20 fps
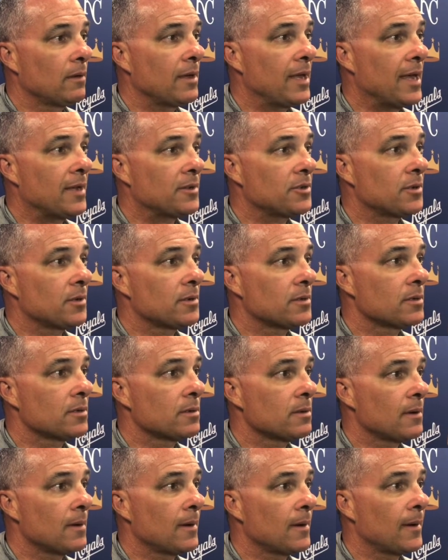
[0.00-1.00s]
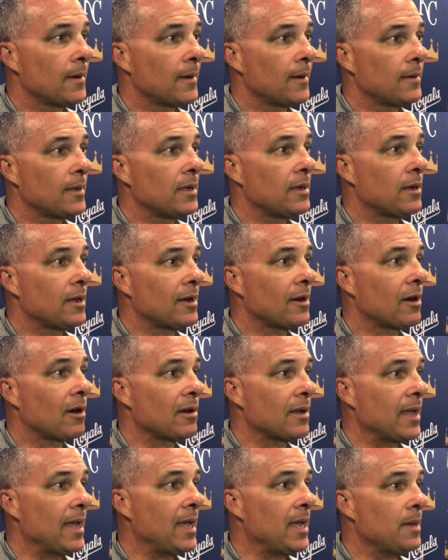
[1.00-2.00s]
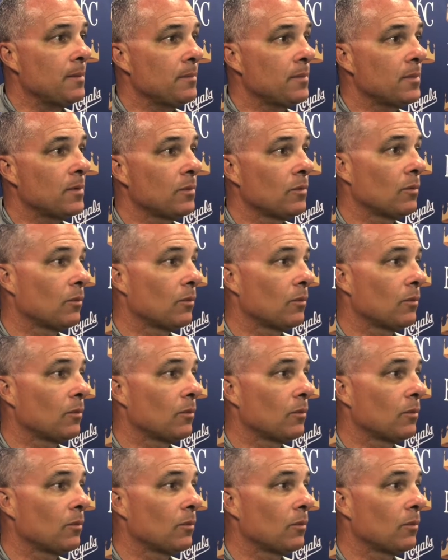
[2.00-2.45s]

catchers uh, in, in our game